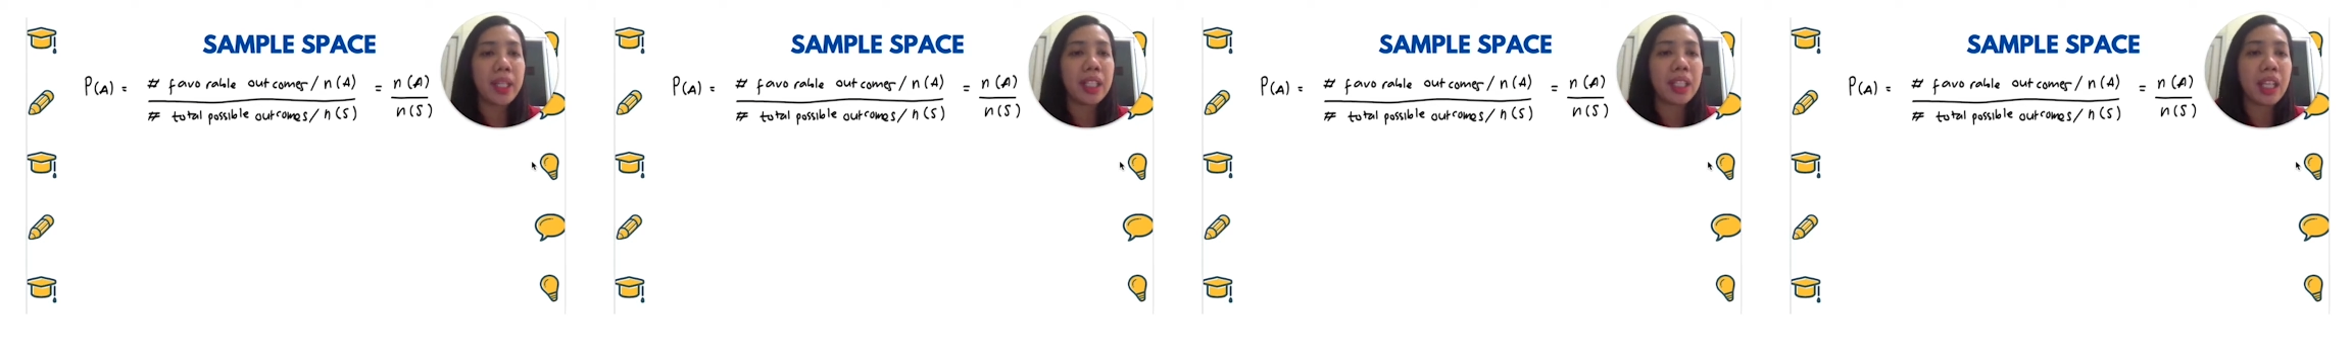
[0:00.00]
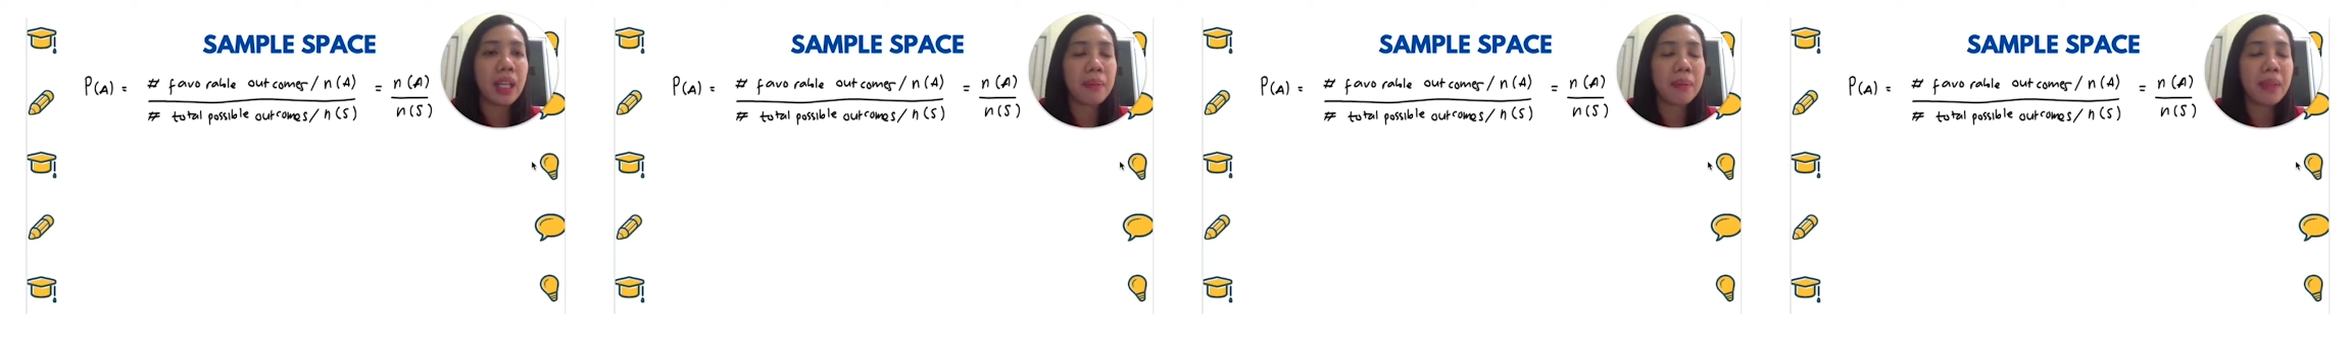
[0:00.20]

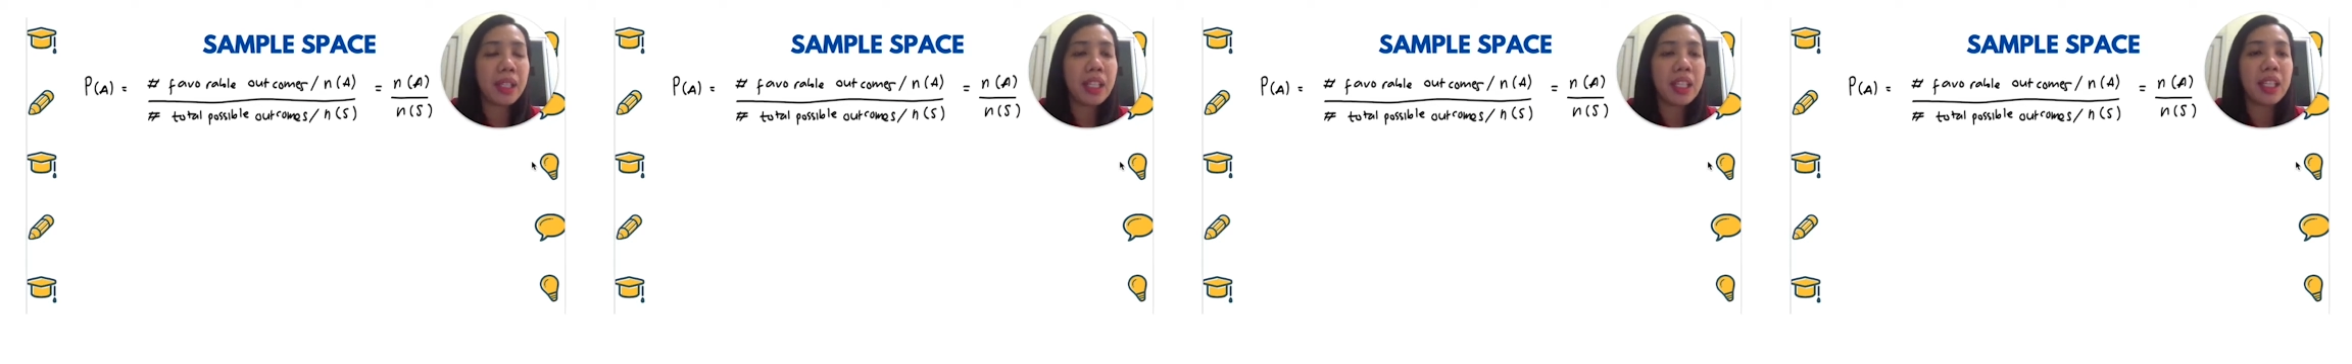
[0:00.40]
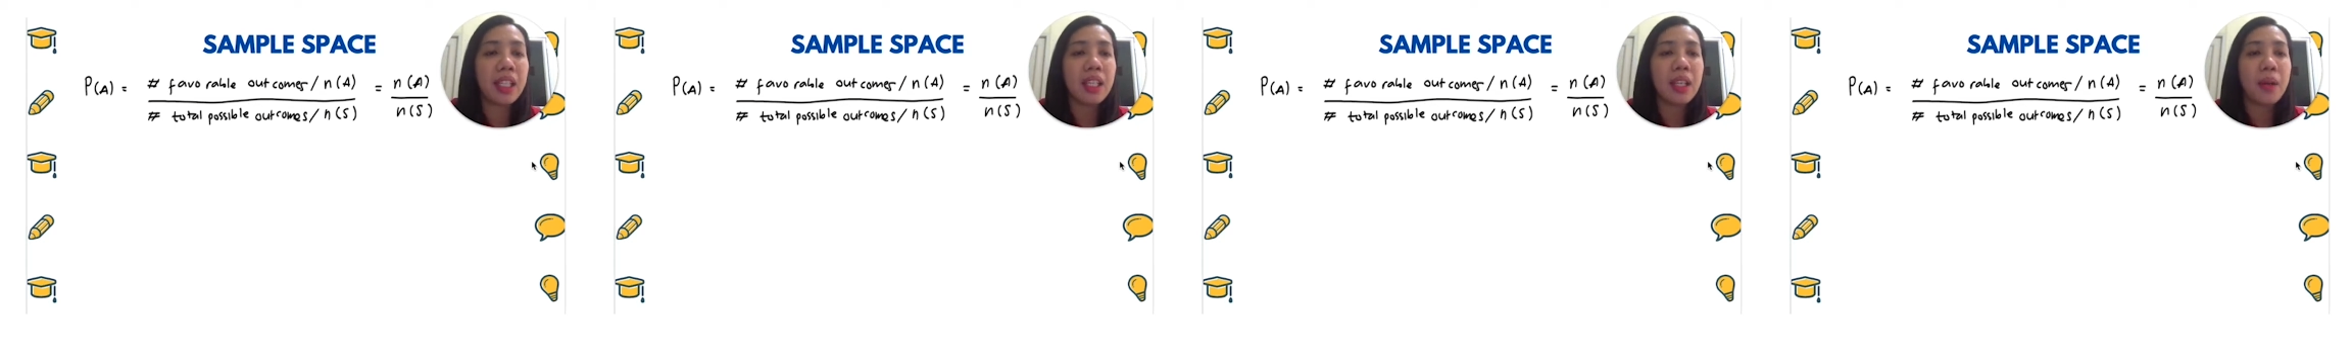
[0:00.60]

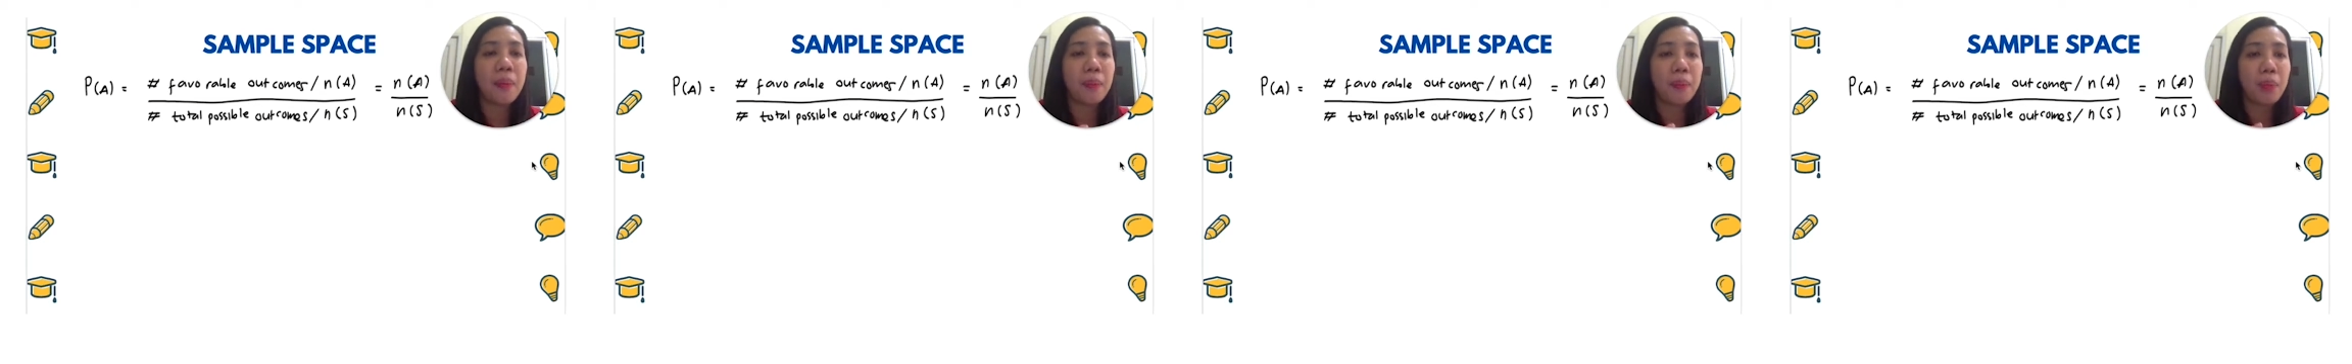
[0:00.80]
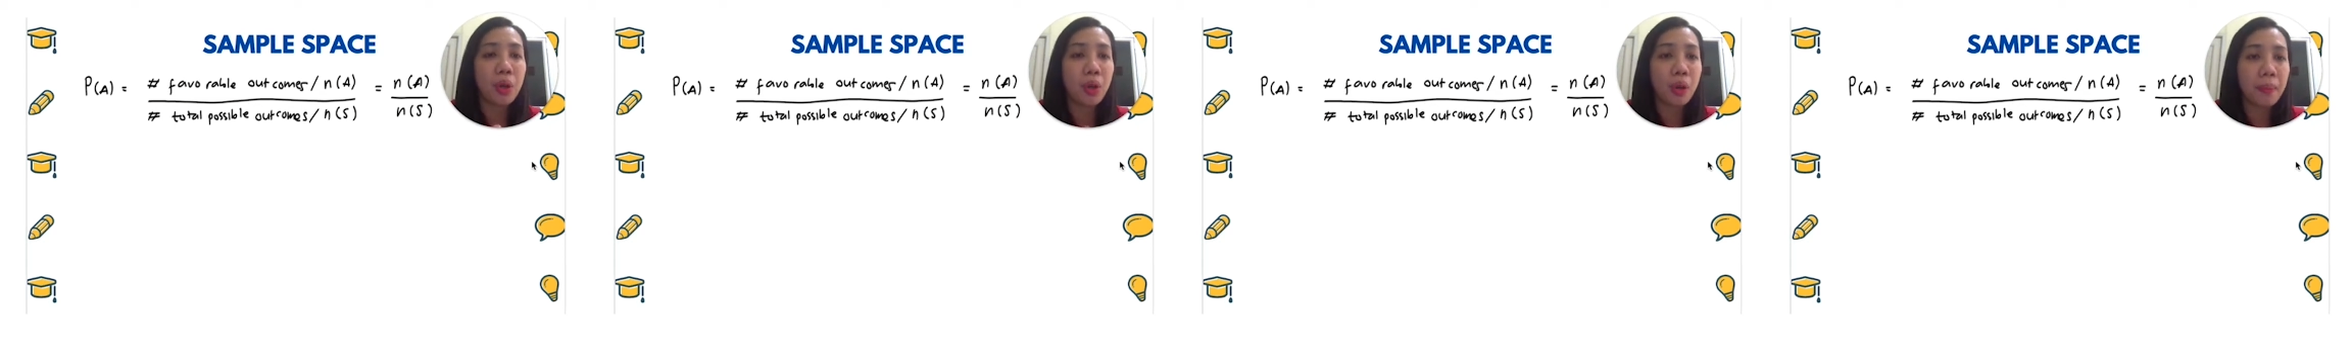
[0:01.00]
namely
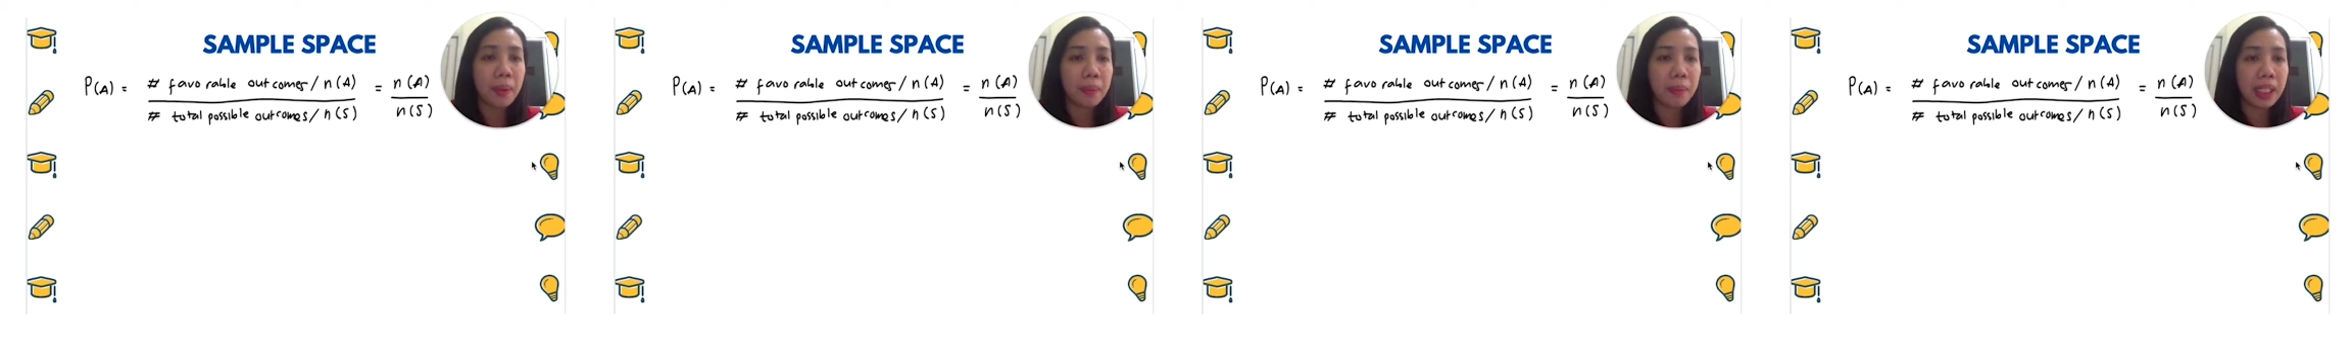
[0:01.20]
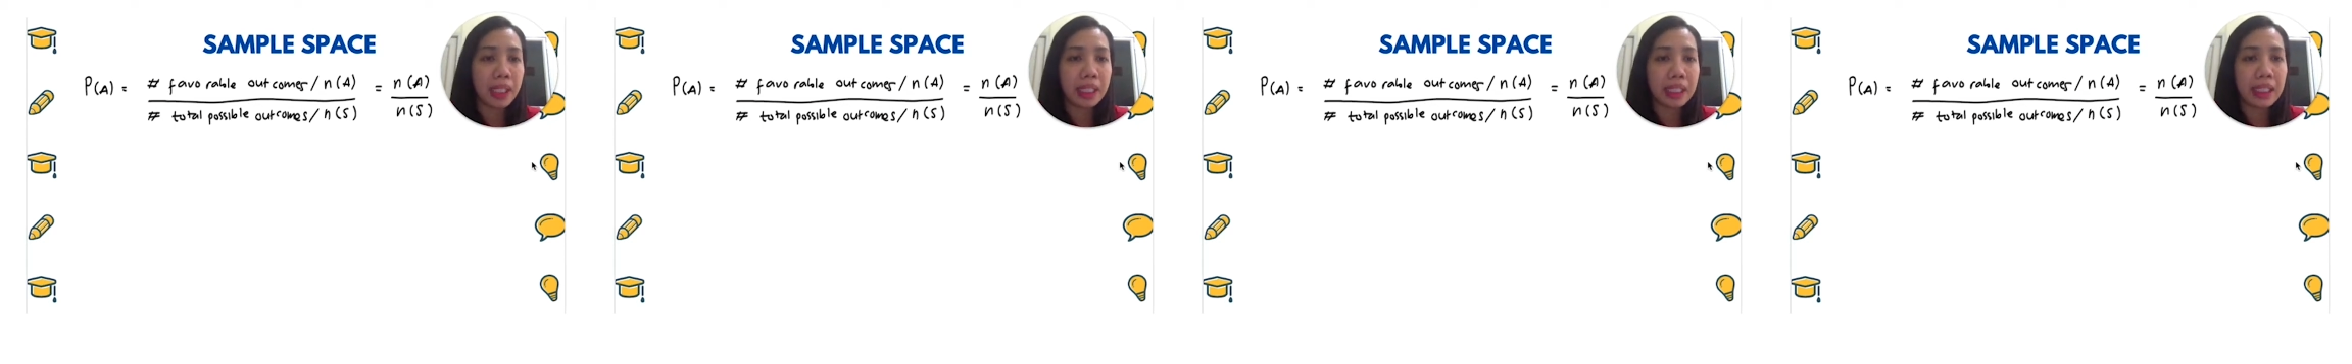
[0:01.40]

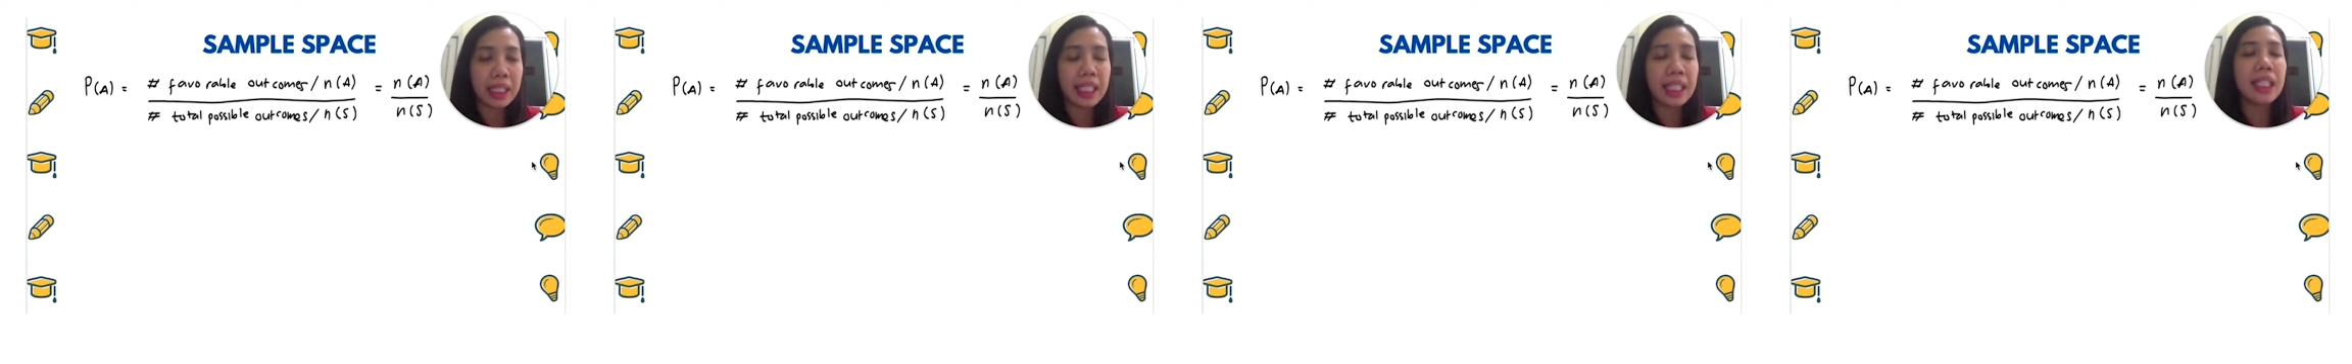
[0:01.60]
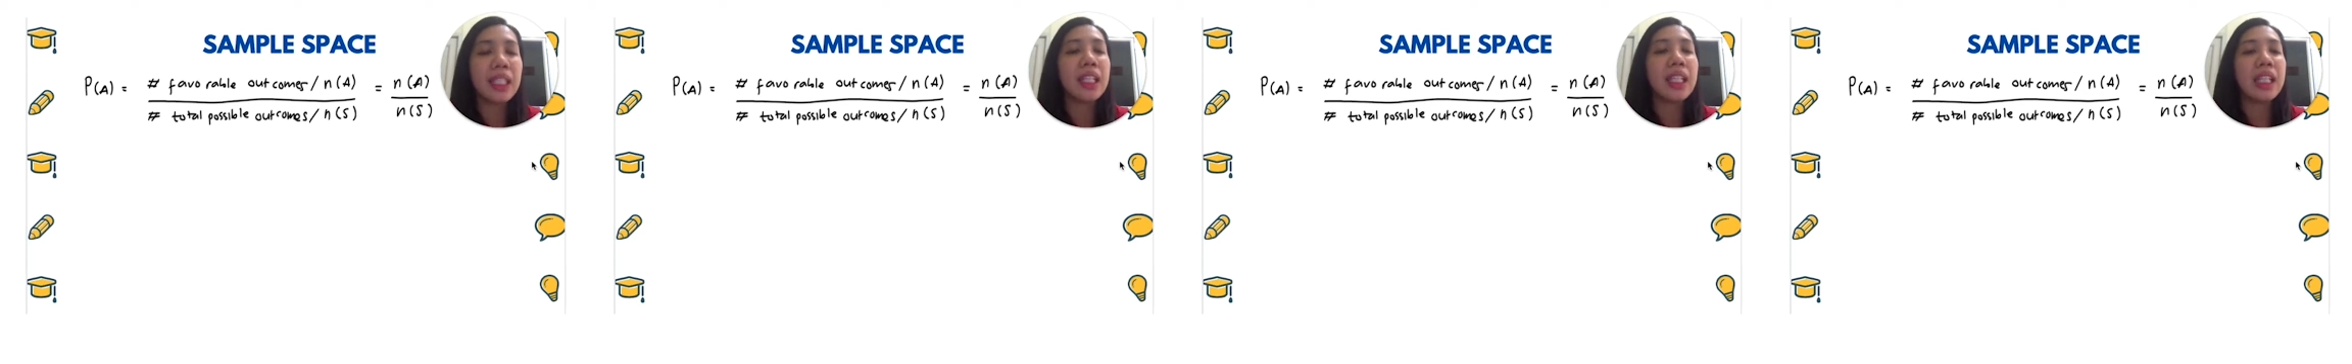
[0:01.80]
probability.